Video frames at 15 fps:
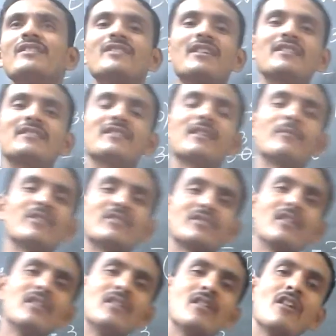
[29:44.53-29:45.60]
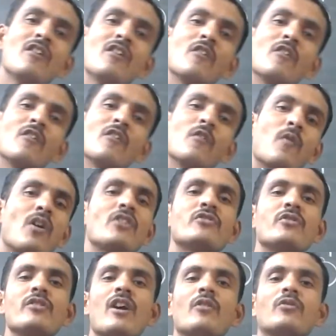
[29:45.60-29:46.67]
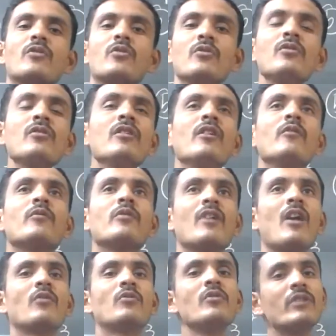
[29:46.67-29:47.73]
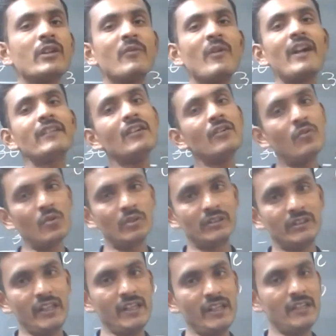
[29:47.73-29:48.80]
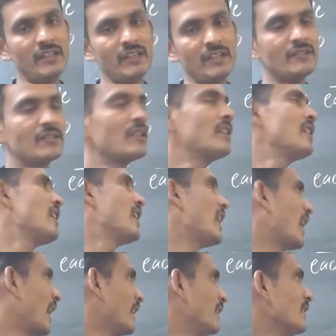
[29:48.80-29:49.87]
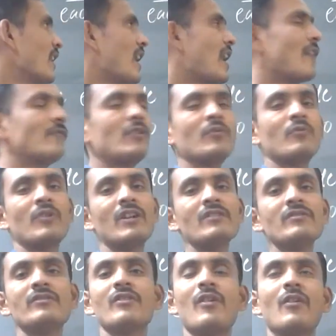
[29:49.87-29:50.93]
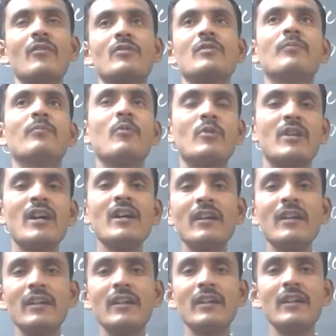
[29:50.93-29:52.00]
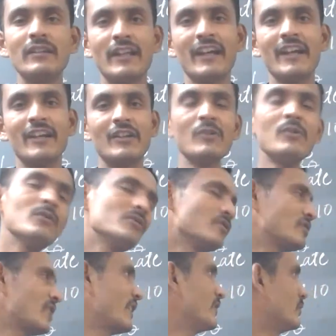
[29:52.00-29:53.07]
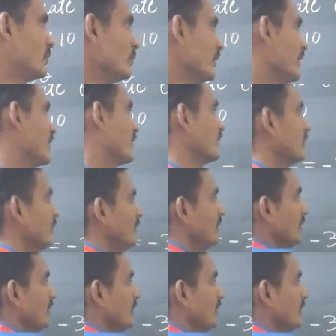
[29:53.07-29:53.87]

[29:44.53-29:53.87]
integer is there, means what should you have to do? We have to divide the whole things and afterwards you have to put a negative sign to it.